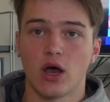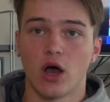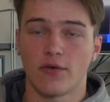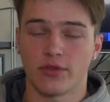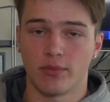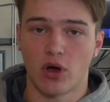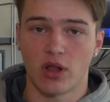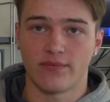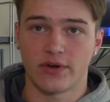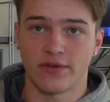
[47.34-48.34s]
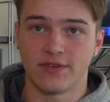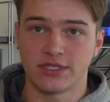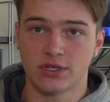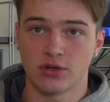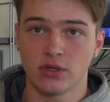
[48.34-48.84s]
Off the ball, I'm very
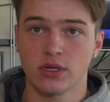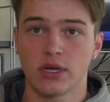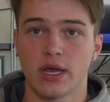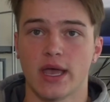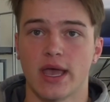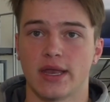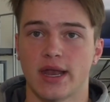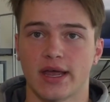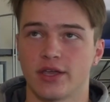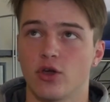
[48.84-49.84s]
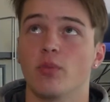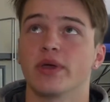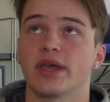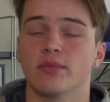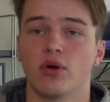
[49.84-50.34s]
physical, and I can go up
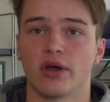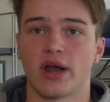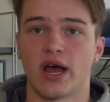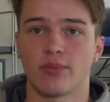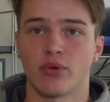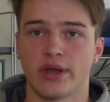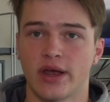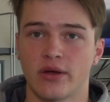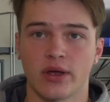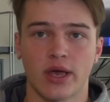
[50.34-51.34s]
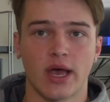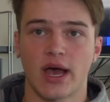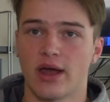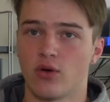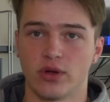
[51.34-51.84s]
and get a ball at a high point now.
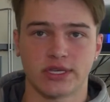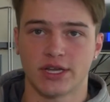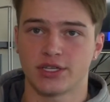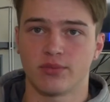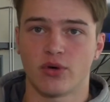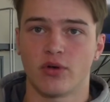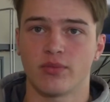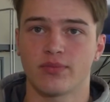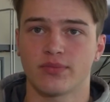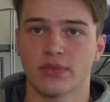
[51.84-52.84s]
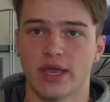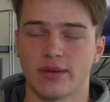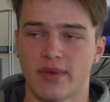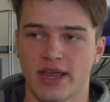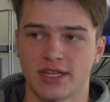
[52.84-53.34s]
I always catch the ball,
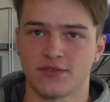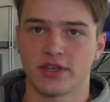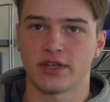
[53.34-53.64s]
and my hands feel like